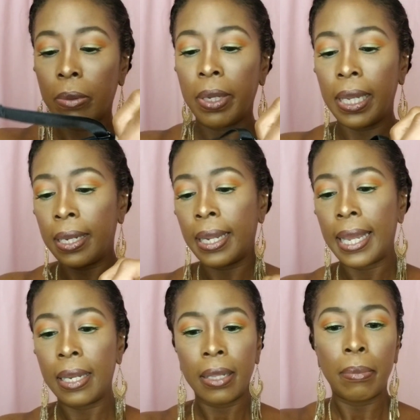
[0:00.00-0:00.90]
them in
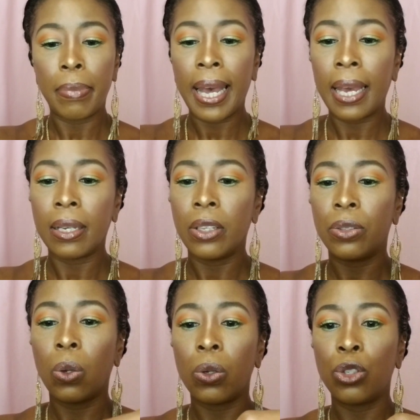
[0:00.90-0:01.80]
and in the back
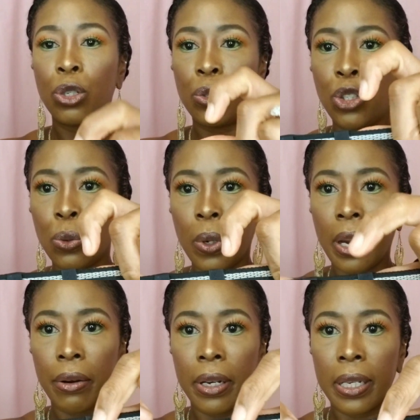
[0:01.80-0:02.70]
there's also two
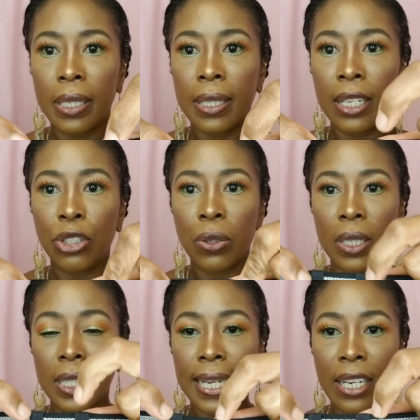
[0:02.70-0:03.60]
areas that you
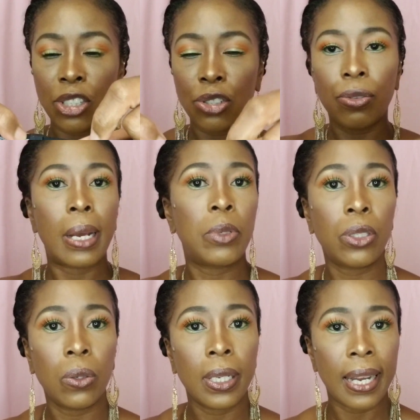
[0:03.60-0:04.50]
can attach the straps
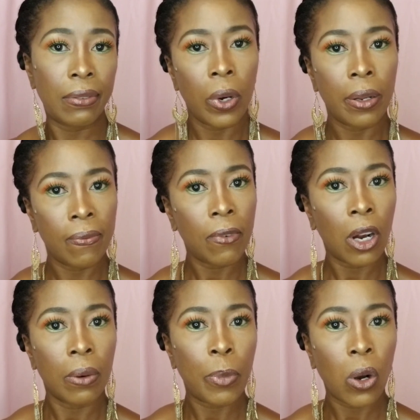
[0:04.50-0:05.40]
so you can have them
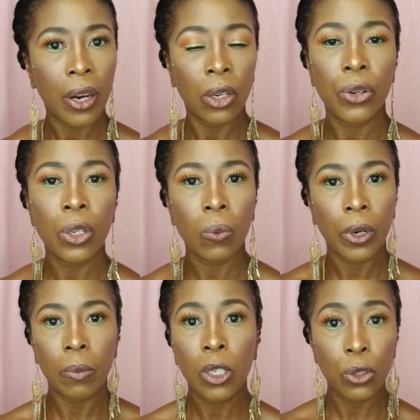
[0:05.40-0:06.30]
far apart or you can
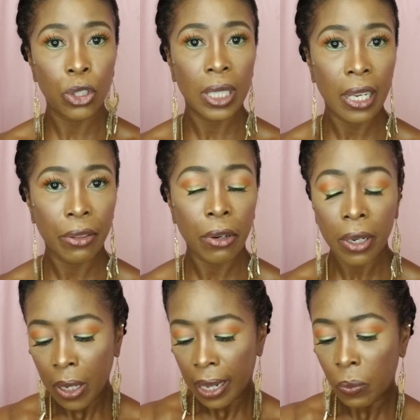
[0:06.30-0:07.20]
wear them close
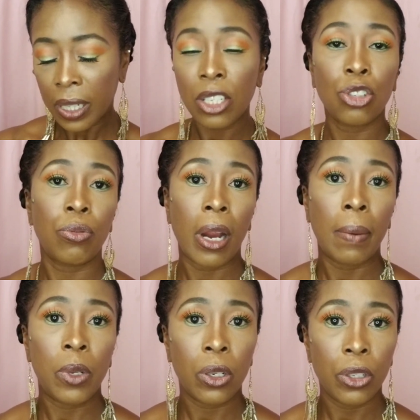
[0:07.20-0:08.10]
together and with the
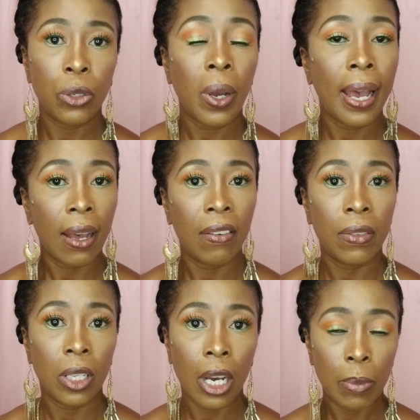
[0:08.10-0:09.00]
strap you know you
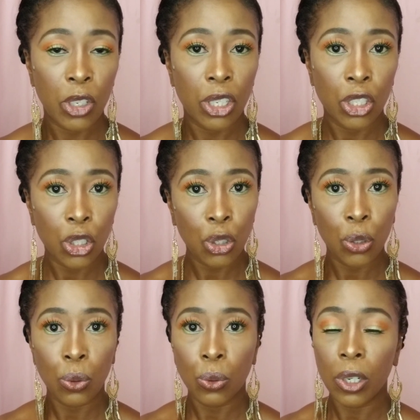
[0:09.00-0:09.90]
have the option
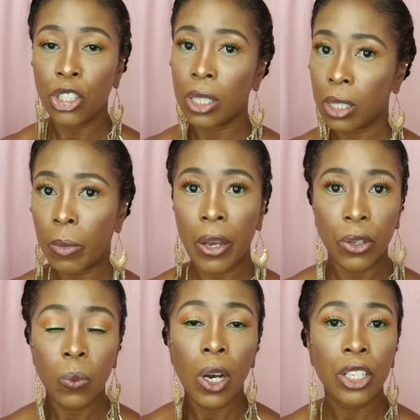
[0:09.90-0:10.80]
to adjust them how
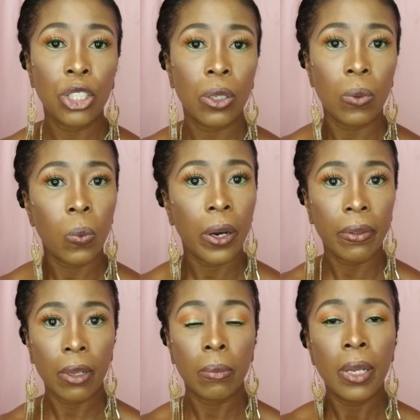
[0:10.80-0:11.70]
you want you can wear
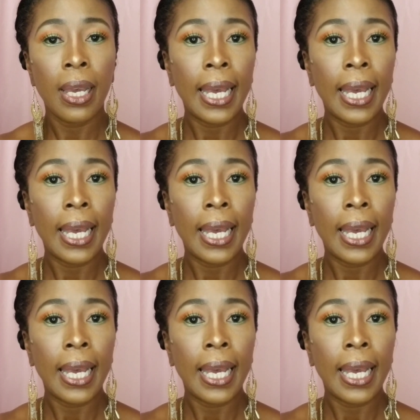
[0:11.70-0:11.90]
them